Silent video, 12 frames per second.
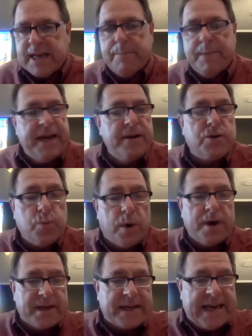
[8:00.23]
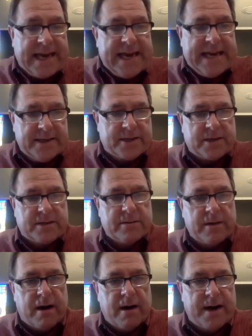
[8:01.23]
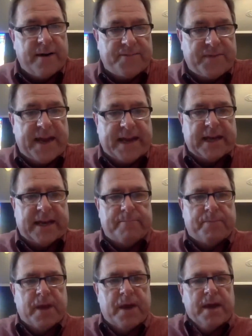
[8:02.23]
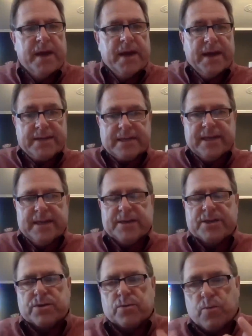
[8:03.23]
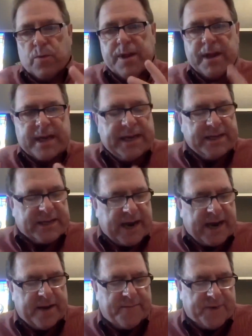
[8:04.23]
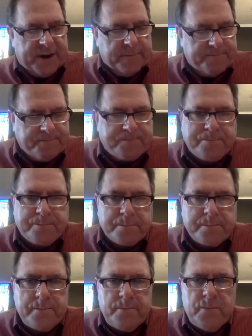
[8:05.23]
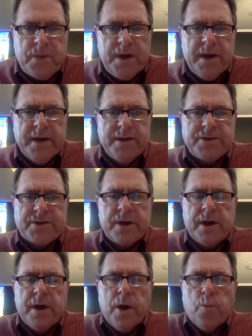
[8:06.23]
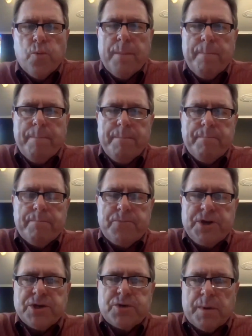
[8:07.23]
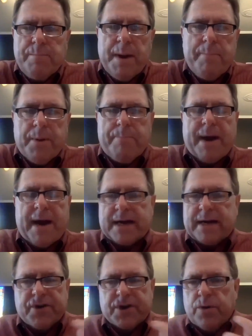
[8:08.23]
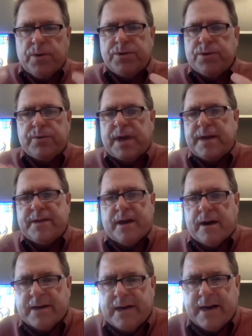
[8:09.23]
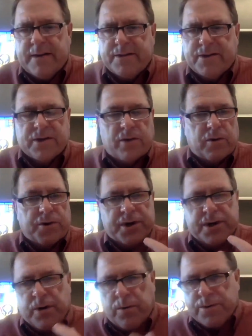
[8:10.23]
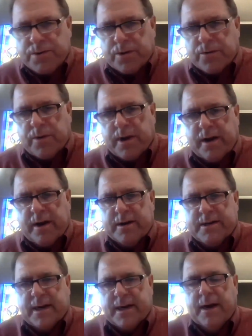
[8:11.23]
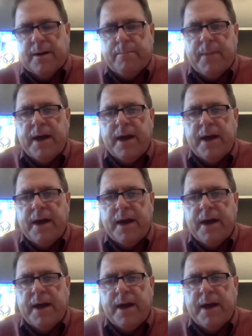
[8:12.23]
Him. And here's one of the keys, all right, of thanking Him it's this one of the keys I have found is re- just remember back if you're going through that dark night of the soul or you're going through a really hard time,